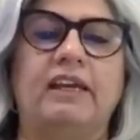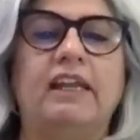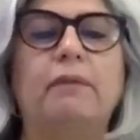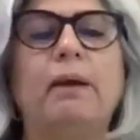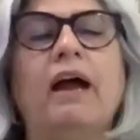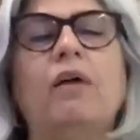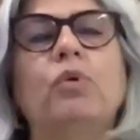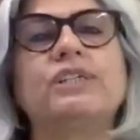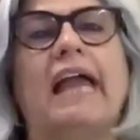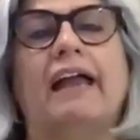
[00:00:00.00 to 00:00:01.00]
Nirbhaya
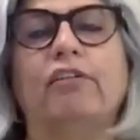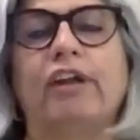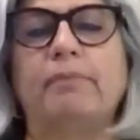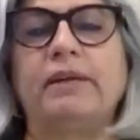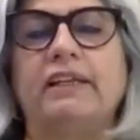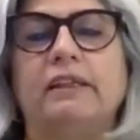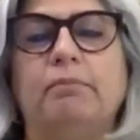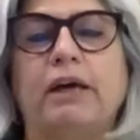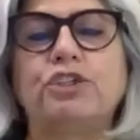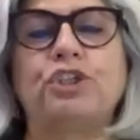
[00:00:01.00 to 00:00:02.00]
was gang raped in the
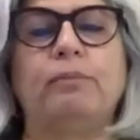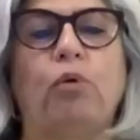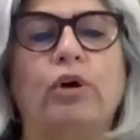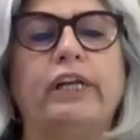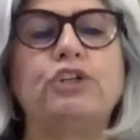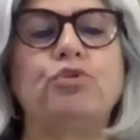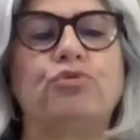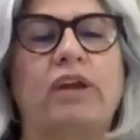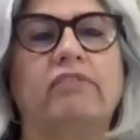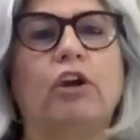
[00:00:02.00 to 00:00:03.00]
bus she boarded to
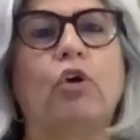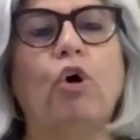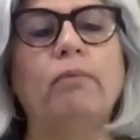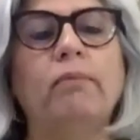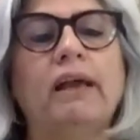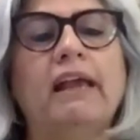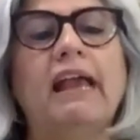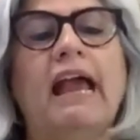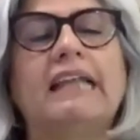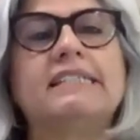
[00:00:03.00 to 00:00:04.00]
travel home
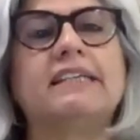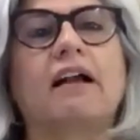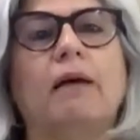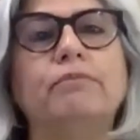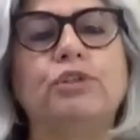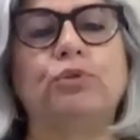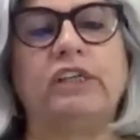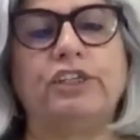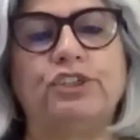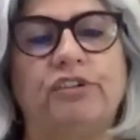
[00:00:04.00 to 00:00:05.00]
and succumbed to
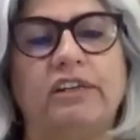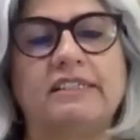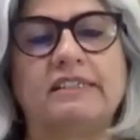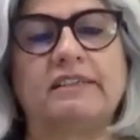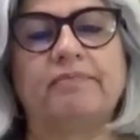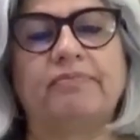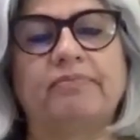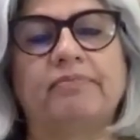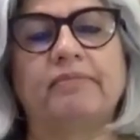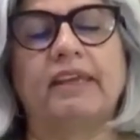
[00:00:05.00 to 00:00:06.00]
the injuries.
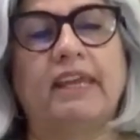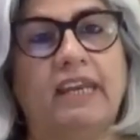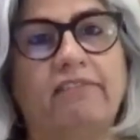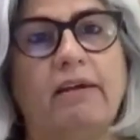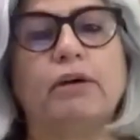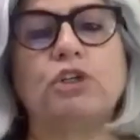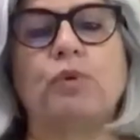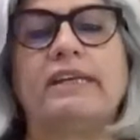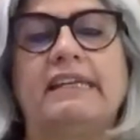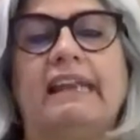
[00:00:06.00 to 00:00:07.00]
In November
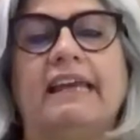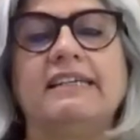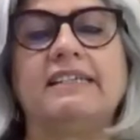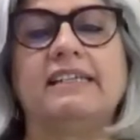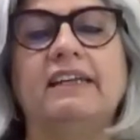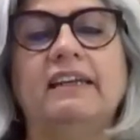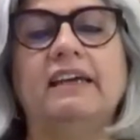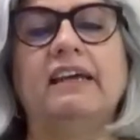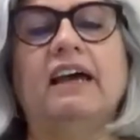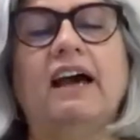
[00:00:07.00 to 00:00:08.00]
2019,
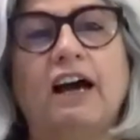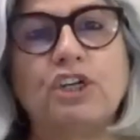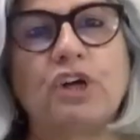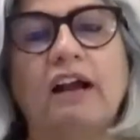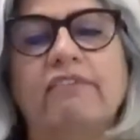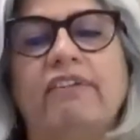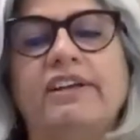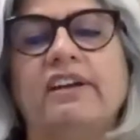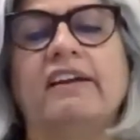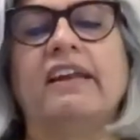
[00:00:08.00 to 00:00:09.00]
a young
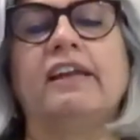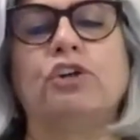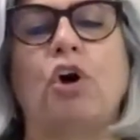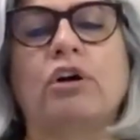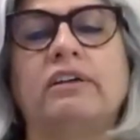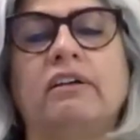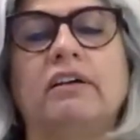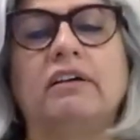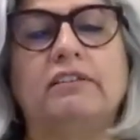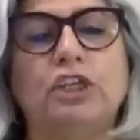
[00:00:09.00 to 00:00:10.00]
veterinary
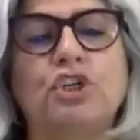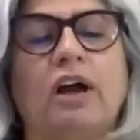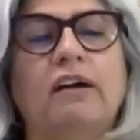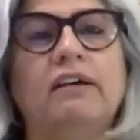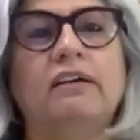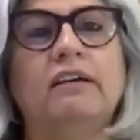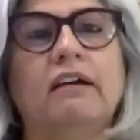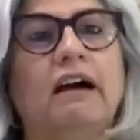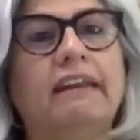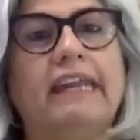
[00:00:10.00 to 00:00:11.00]
doctor, Disha,
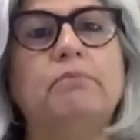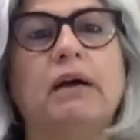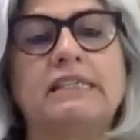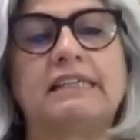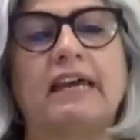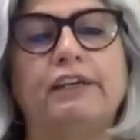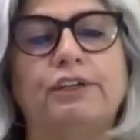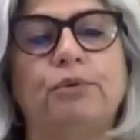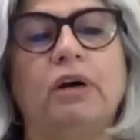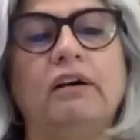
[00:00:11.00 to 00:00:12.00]
a name
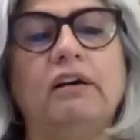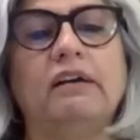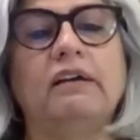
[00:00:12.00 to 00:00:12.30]
assigned to her,